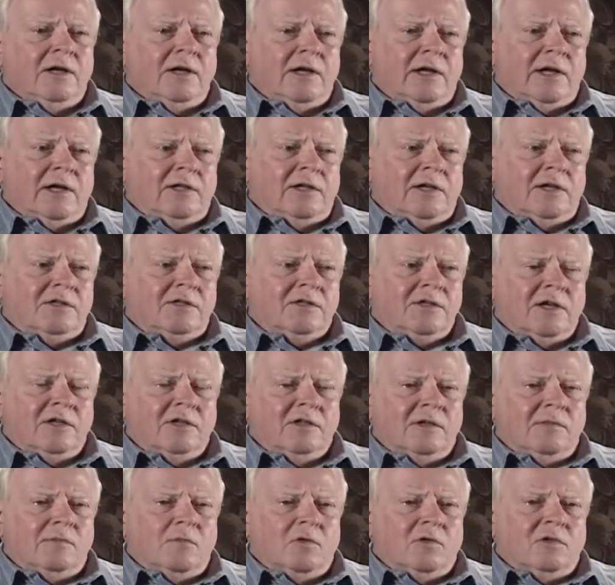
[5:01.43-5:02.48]
And they sent
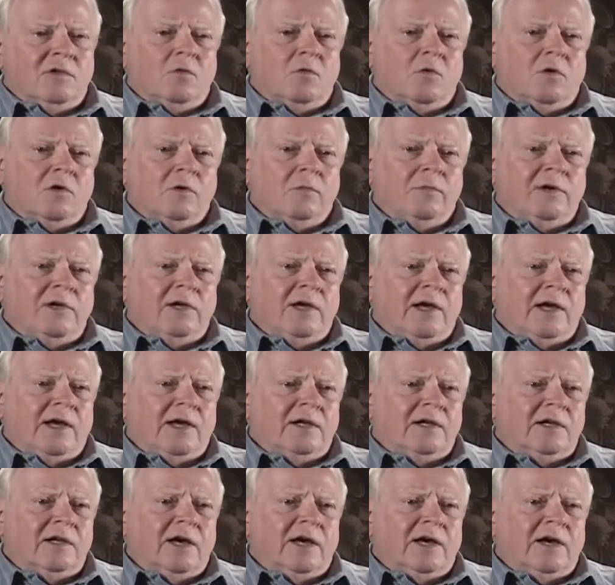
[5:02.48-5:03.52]
them, when the war
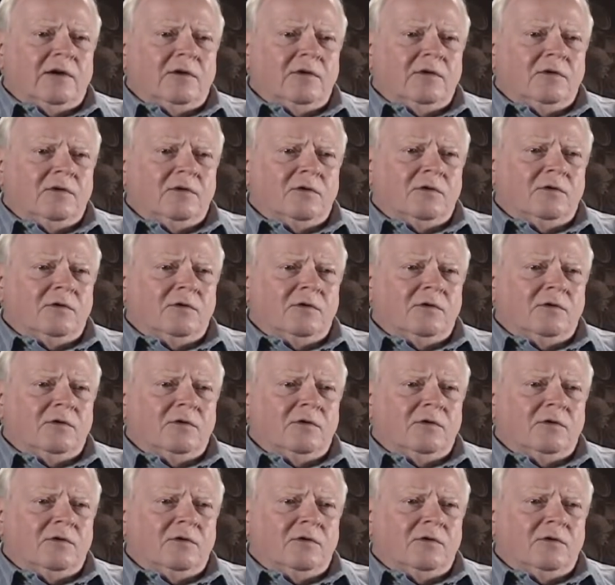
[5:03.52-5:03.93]
began, down